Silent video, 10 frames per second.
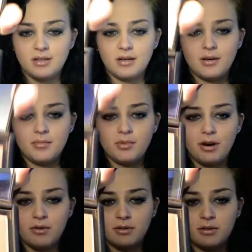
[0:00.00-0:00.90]
like a
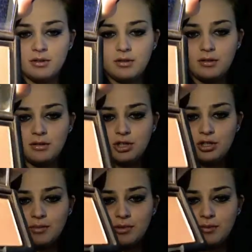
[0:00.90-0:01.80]
brown, a
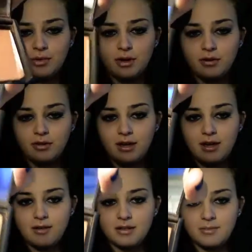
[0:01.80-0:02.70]
shimmery brown.
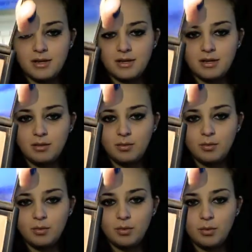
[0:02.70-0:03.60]
Hey, that's me.
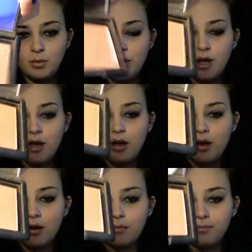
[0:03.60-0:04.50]
Woo.
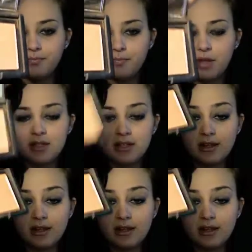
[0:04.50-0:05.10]
This is